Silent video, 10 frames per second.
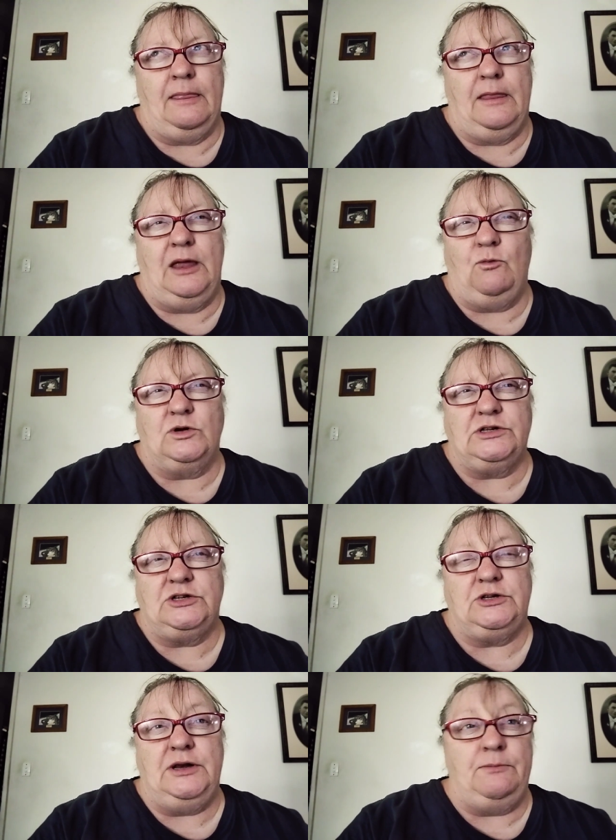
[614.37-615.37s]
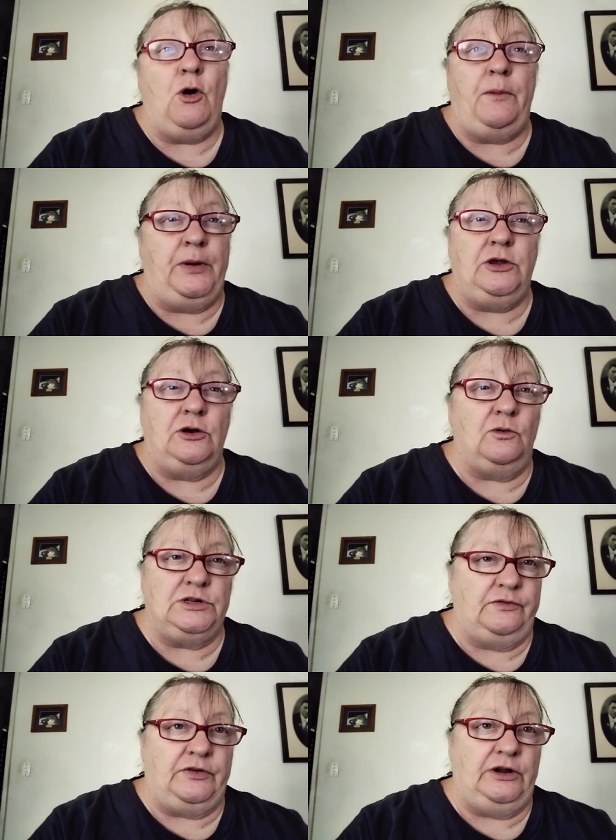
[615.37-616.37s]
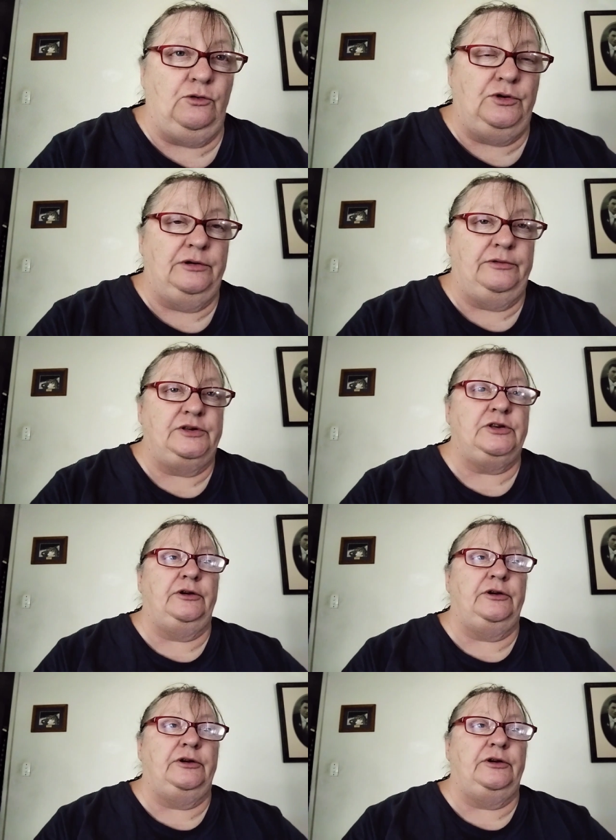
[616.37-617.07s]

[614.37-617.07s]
it was, in my opinion, it wasn't very good. So,